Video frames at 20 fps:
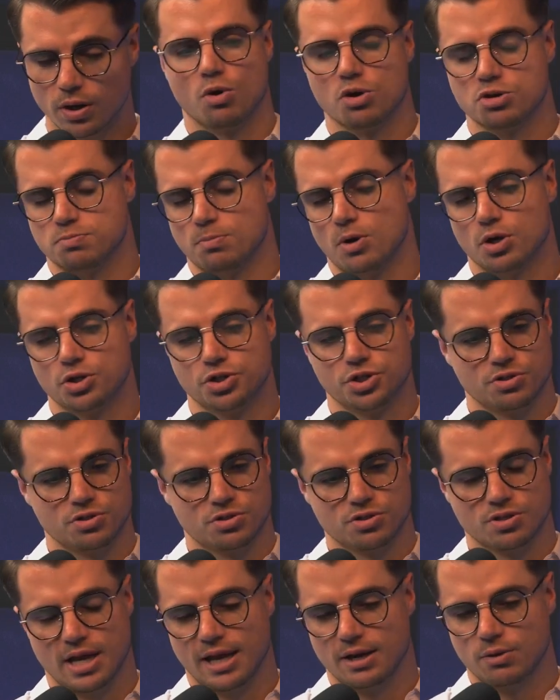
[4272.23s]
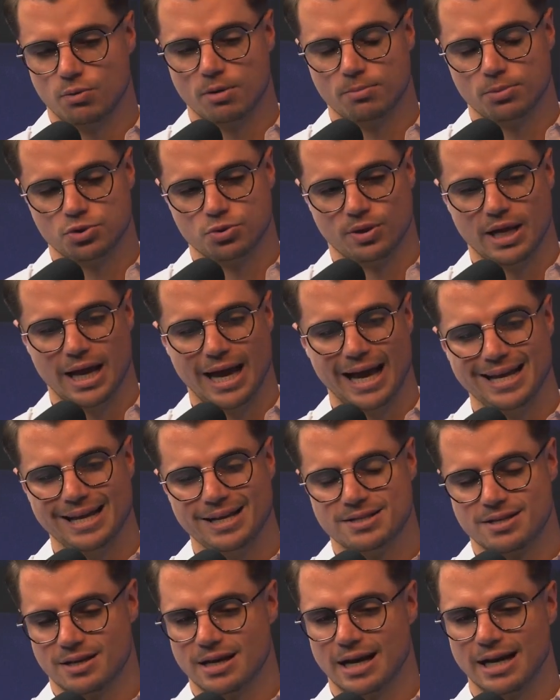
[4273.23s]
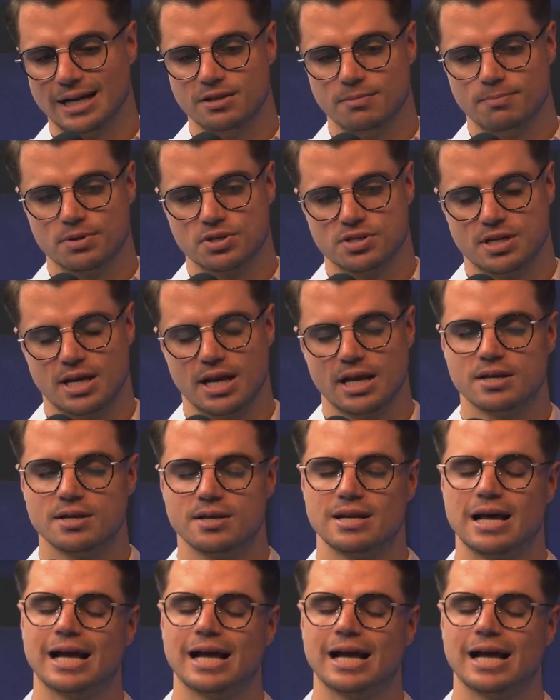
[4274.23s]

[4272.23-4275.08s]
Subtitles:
Gross margins anywhere between 80 to 90%.